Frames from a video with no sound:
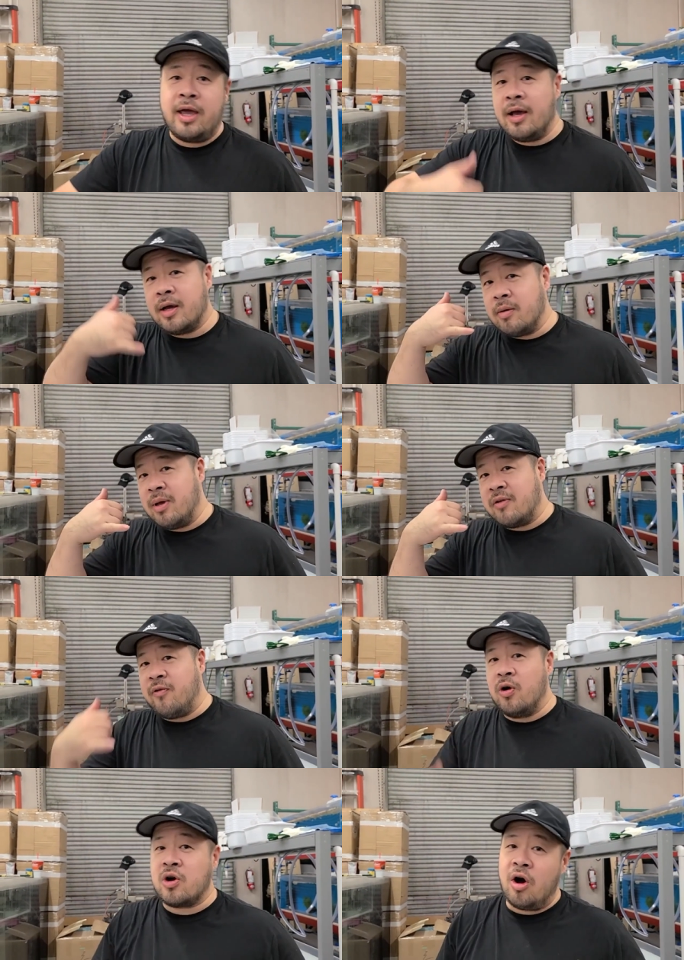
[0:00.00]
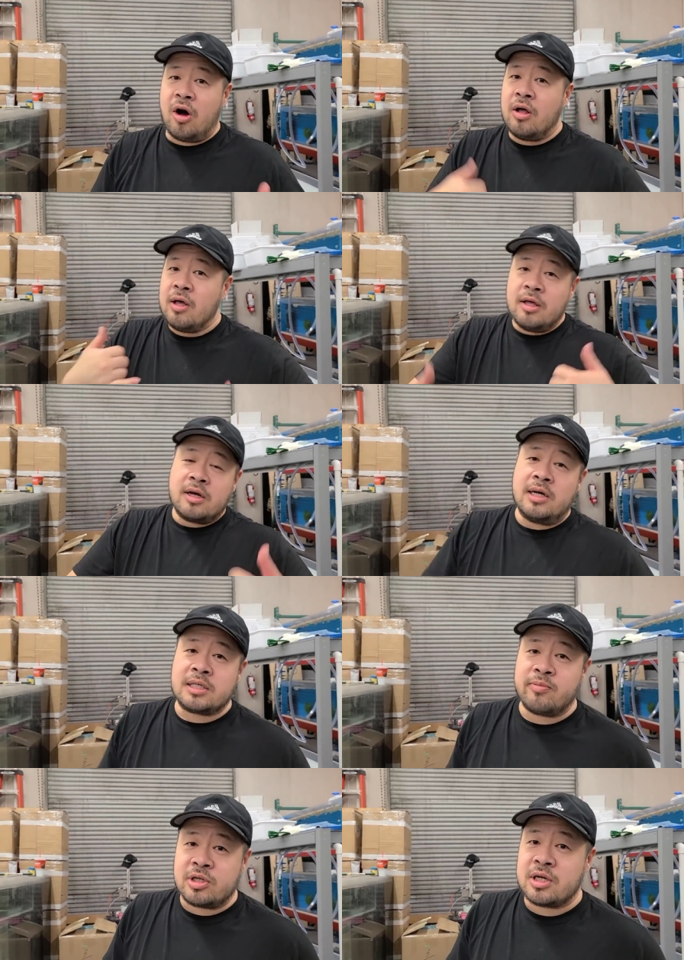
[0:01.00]
I'm gonna make a phone call.
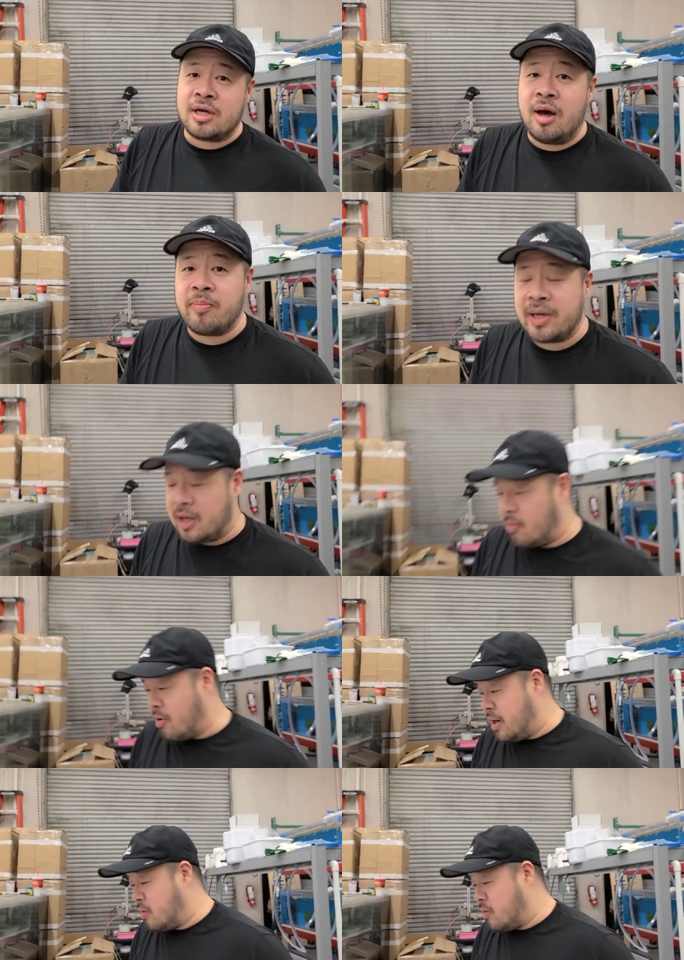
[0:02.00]
Customer is gonna come pick it up right